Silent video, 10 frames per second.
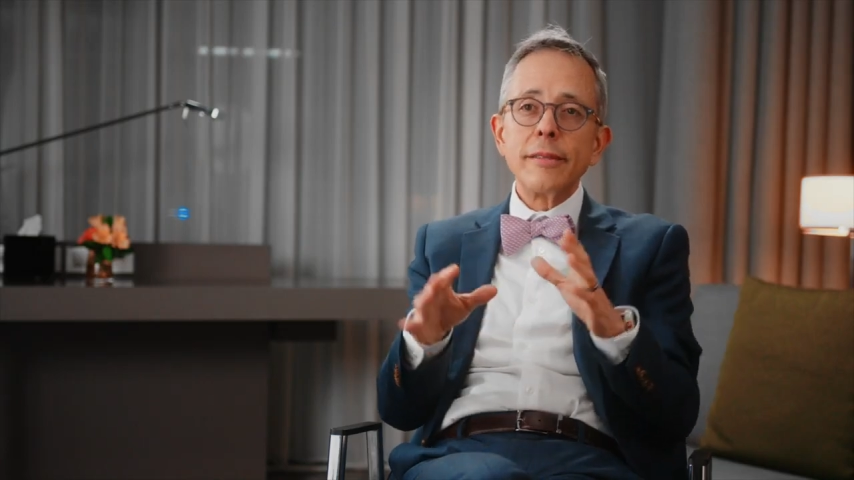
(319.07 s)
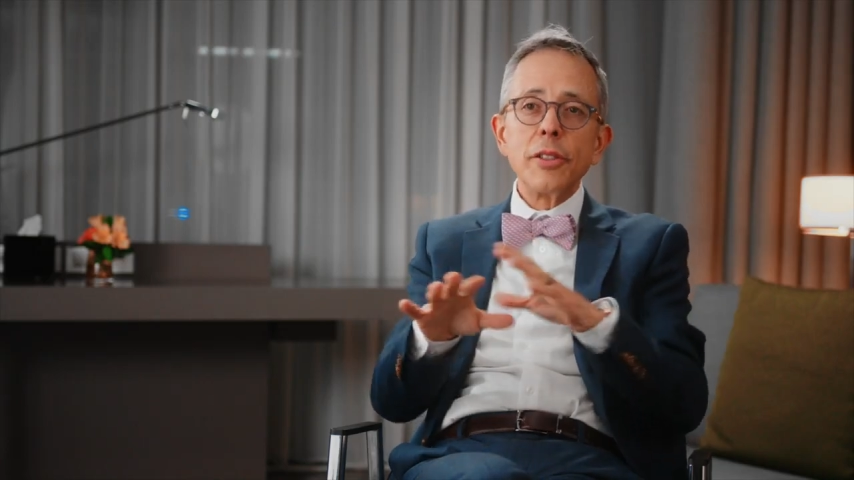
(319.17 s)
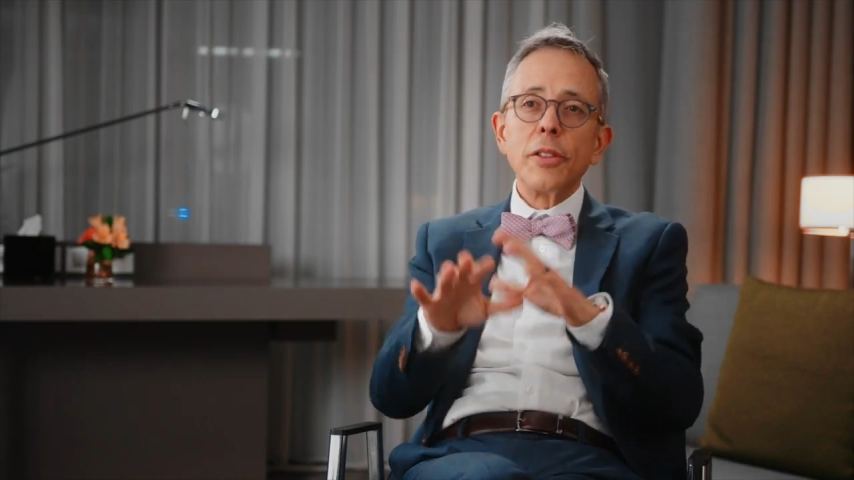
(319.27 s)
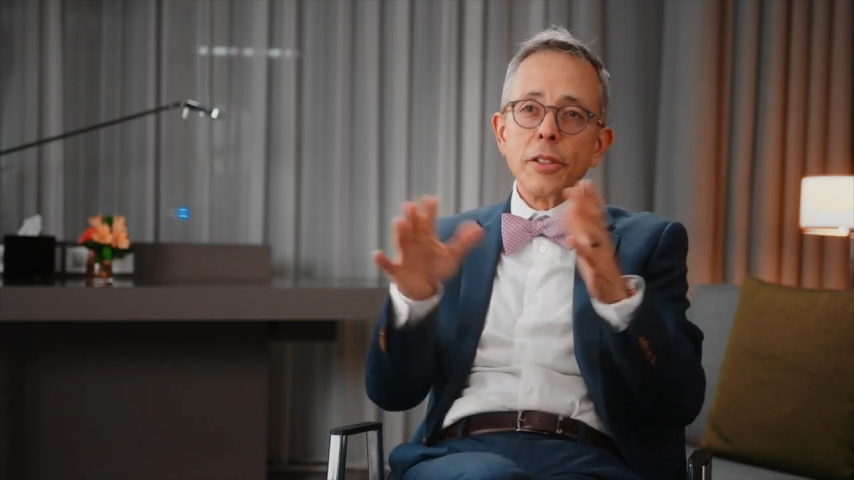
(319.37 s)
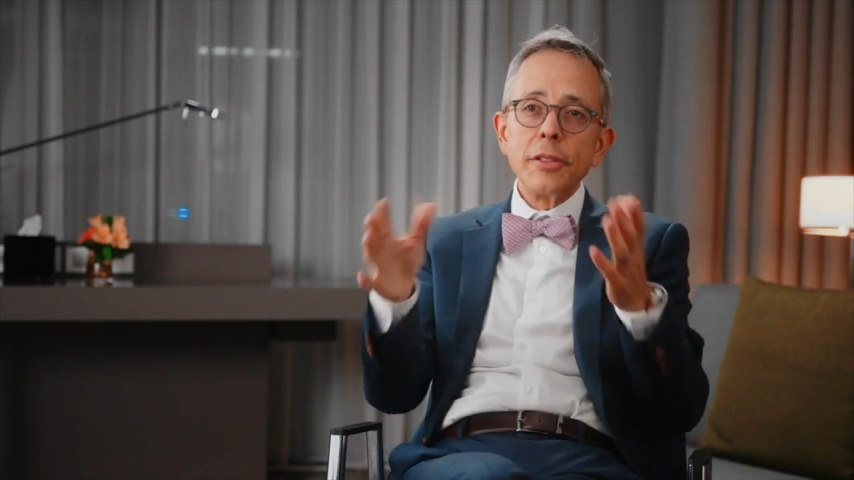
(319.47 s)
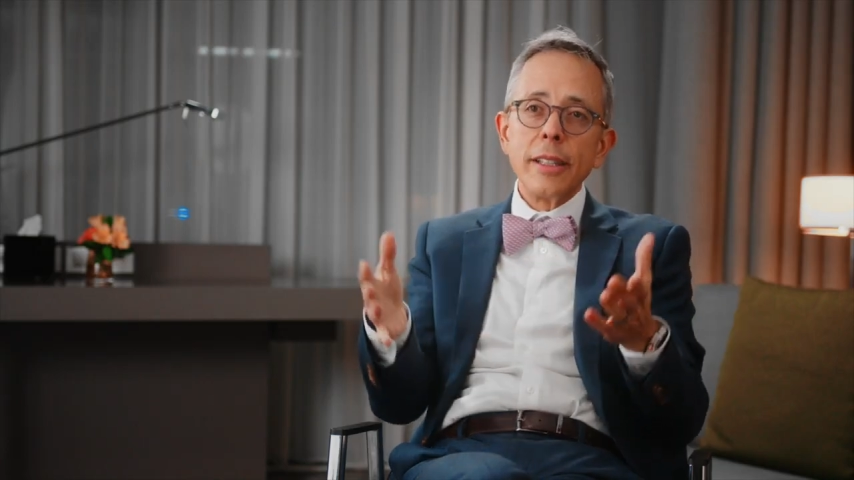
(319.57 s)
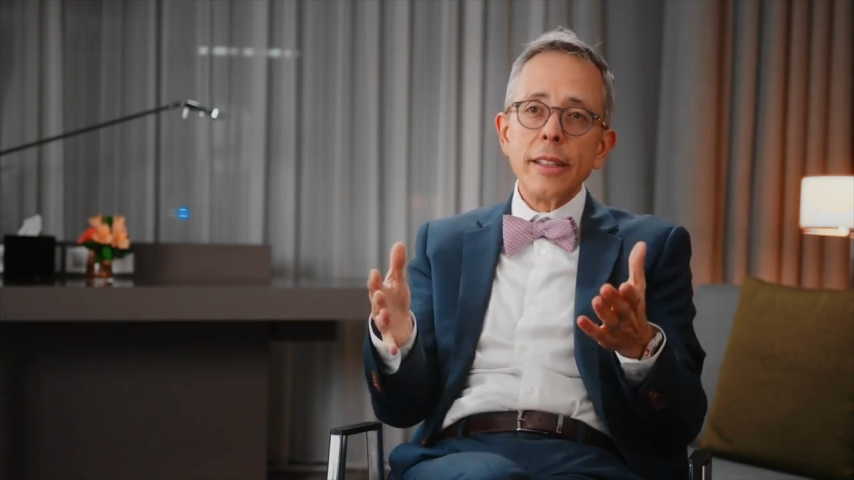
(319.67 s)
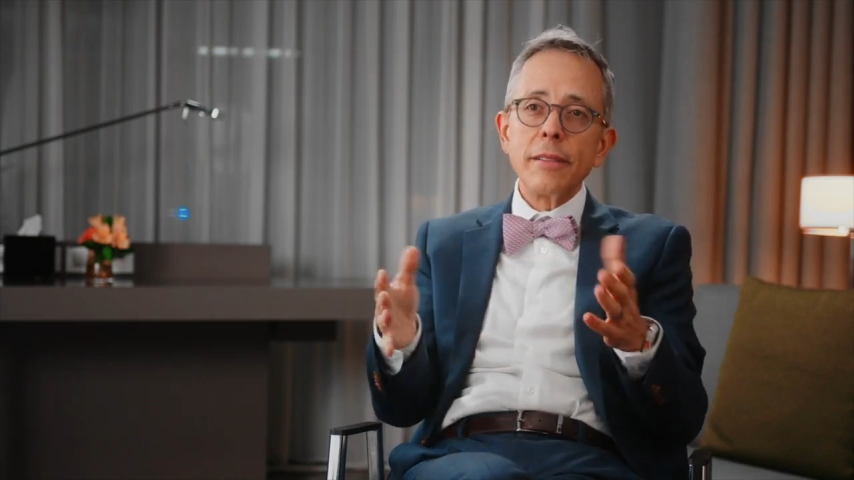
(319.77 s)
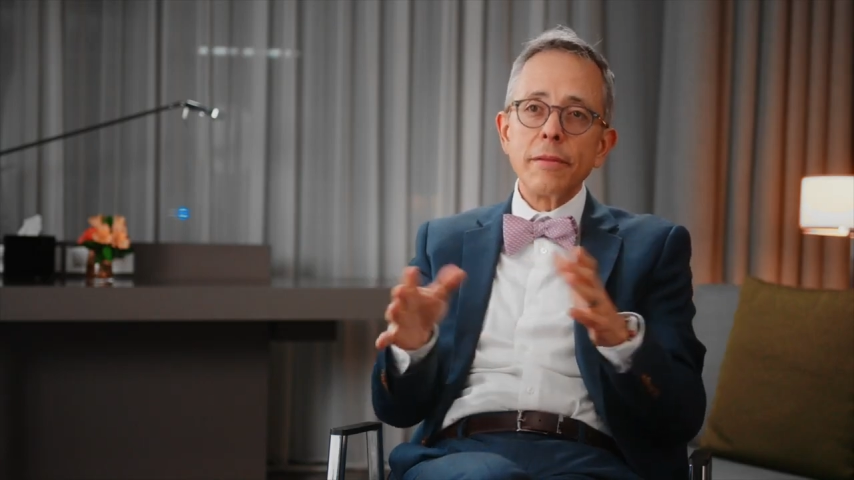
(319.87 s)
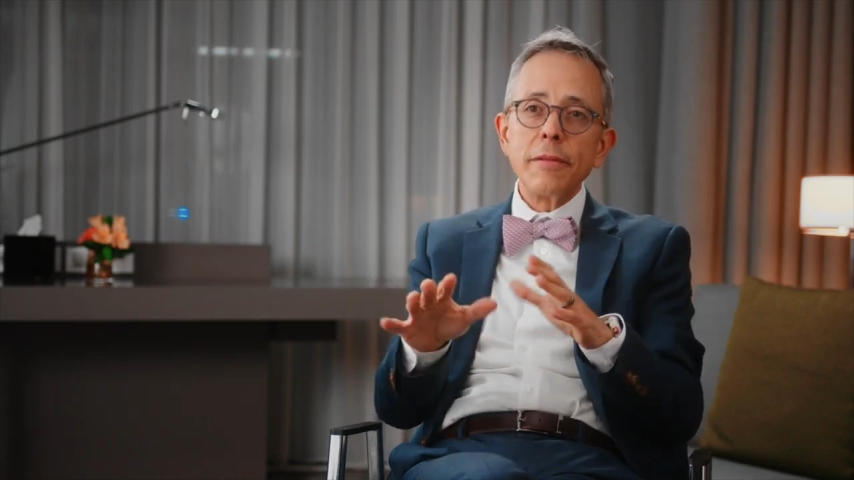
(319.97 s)

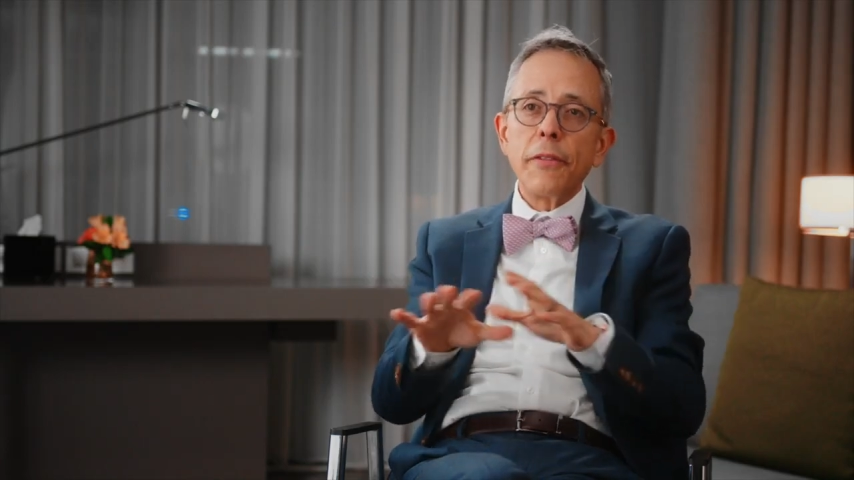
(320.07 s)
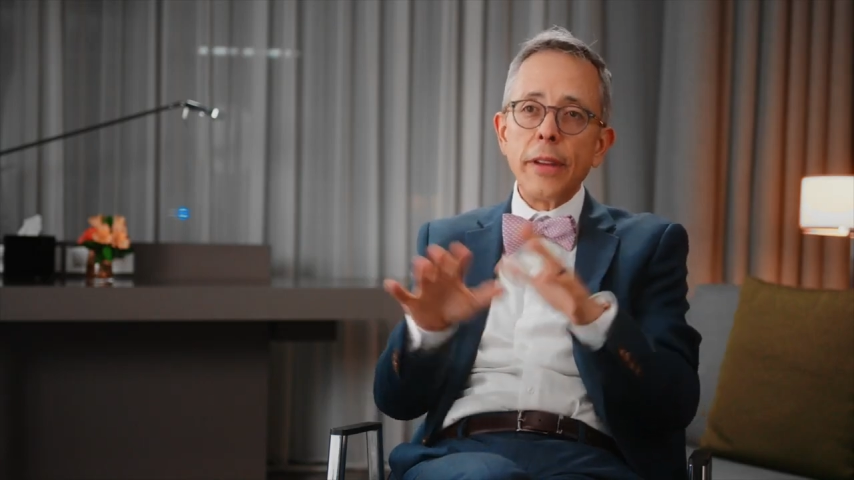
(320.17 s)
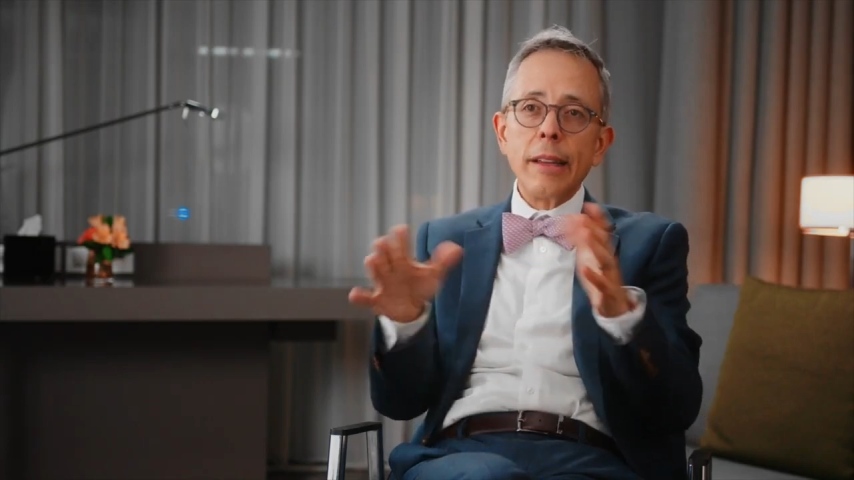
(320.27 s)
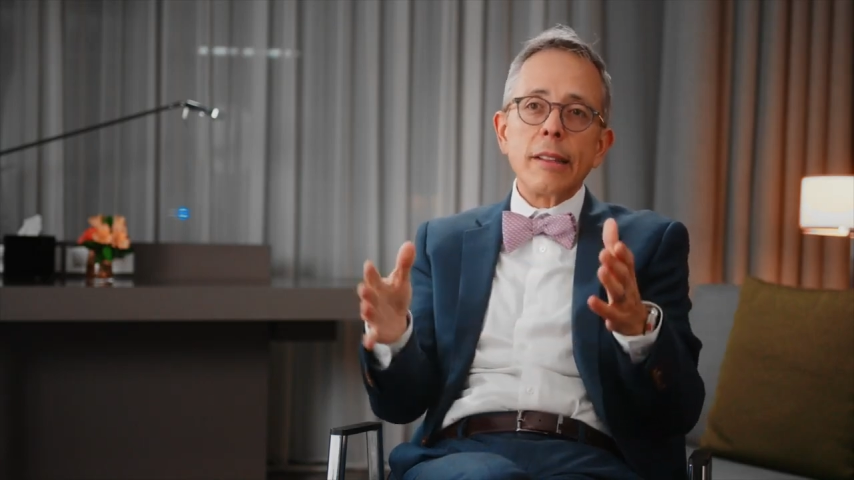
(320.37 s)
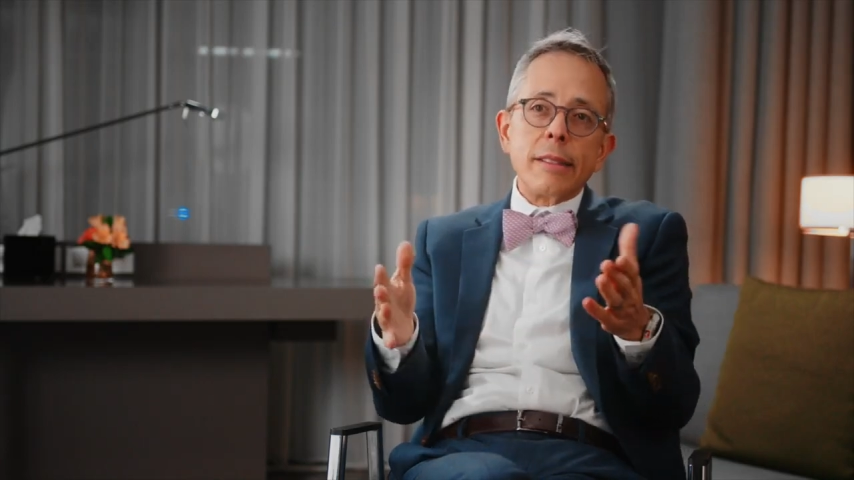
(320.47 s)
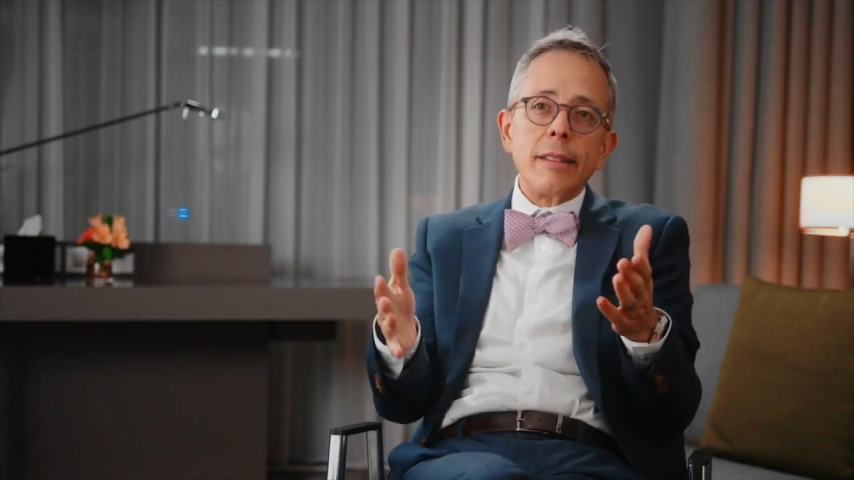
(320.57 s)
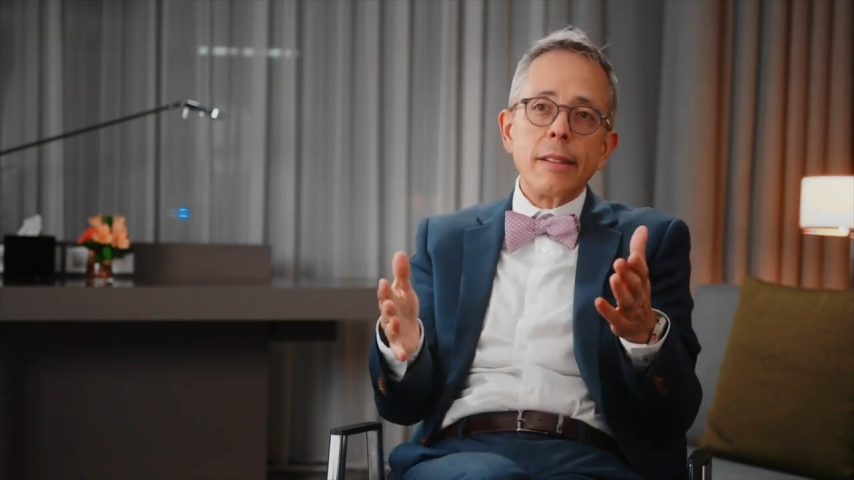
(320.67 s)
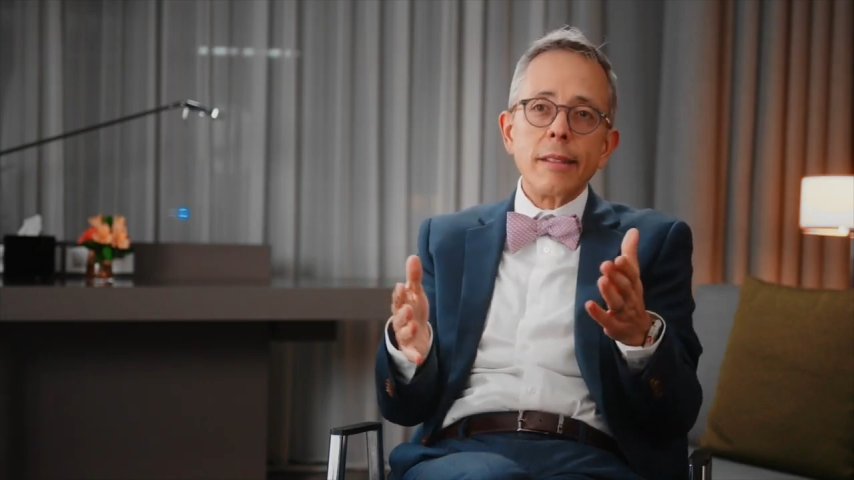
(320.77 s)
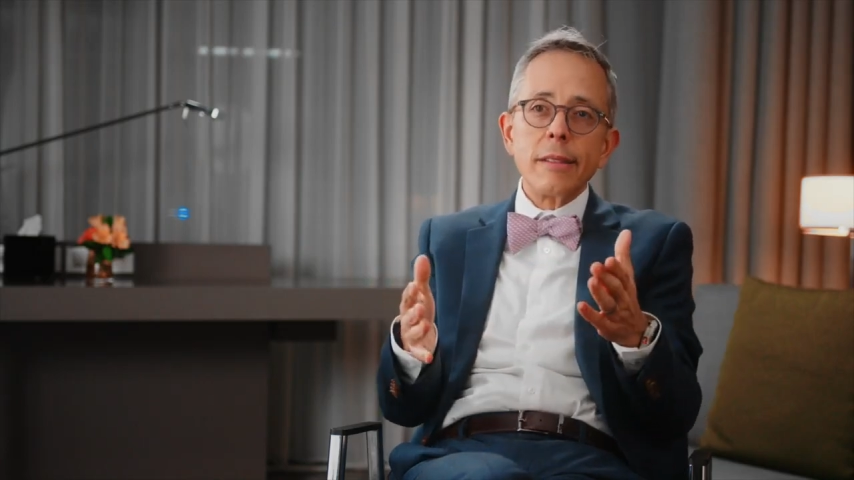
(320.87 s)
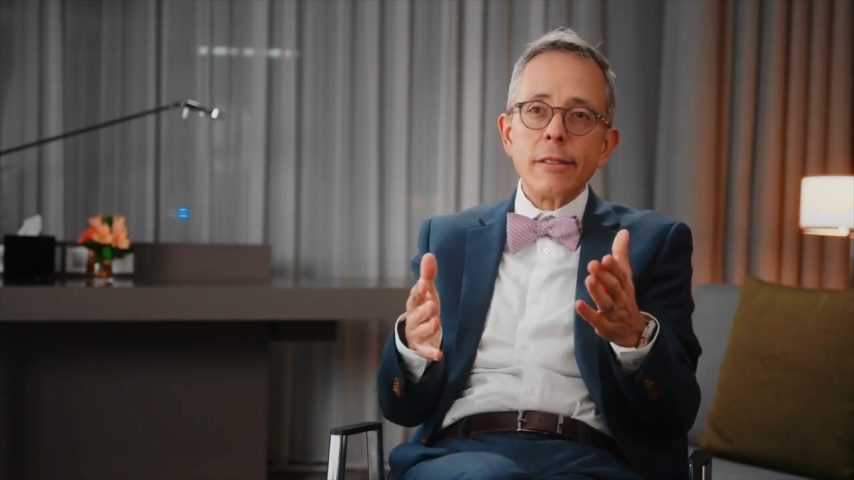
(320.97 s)
the field is
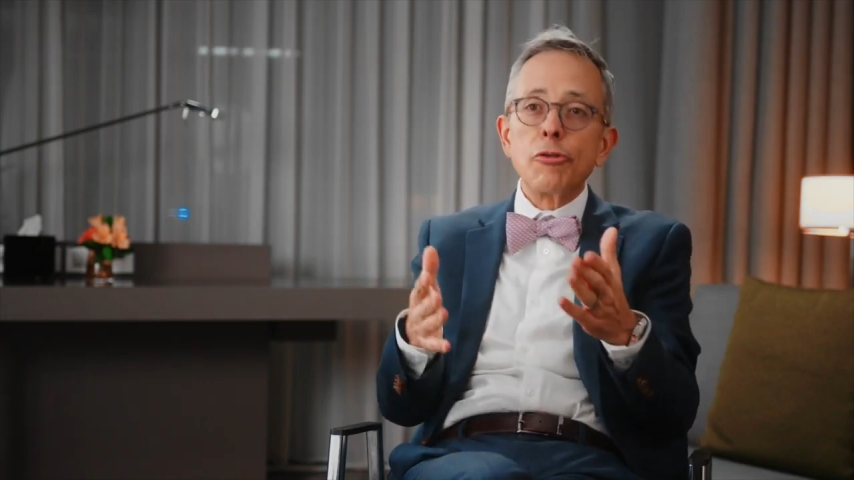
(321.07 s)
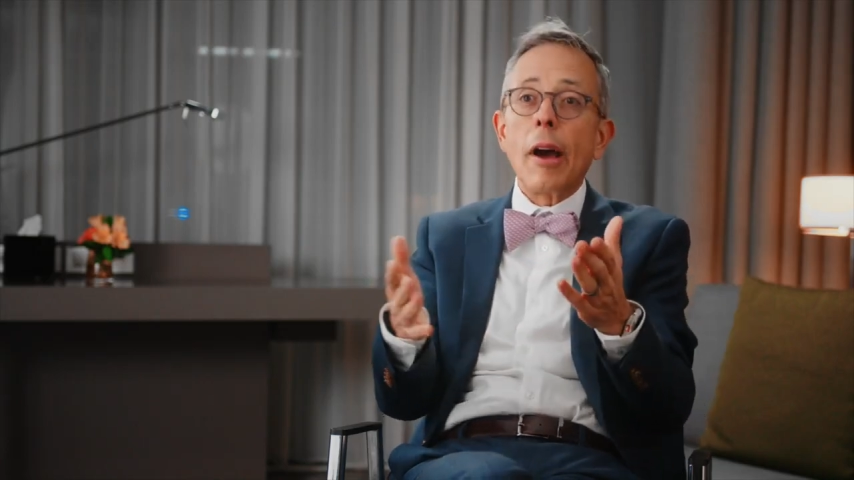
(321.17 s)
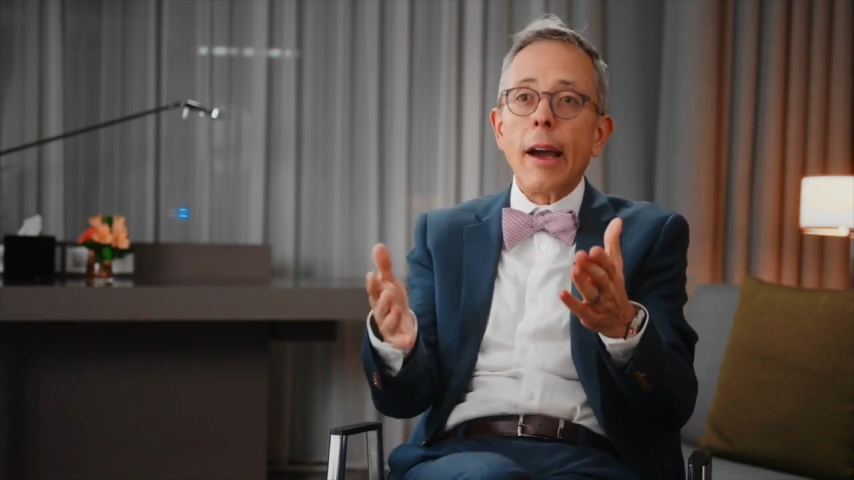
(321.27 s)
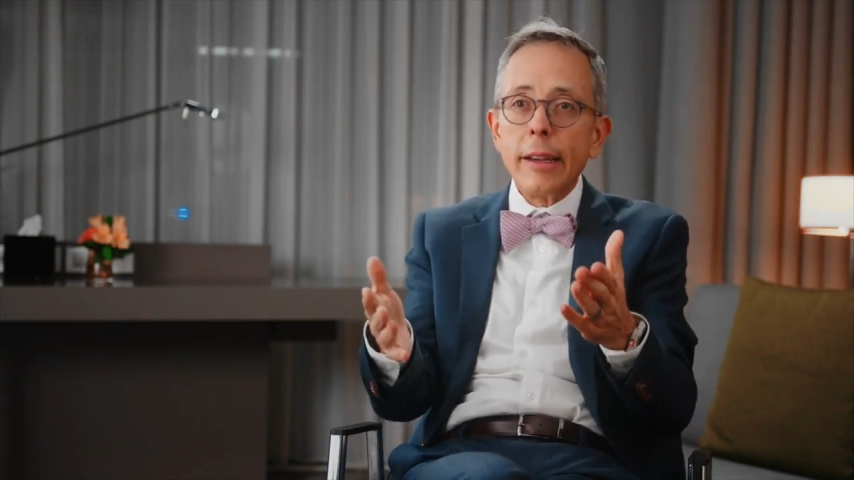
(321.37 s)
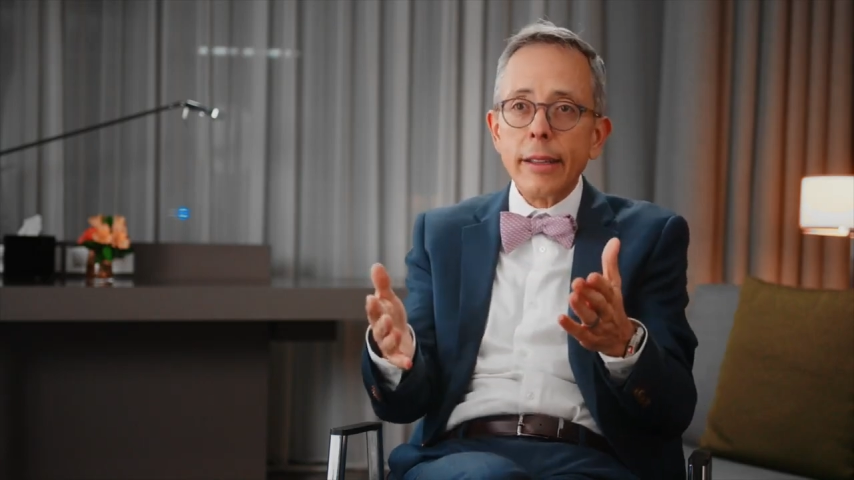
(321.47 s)
still dry.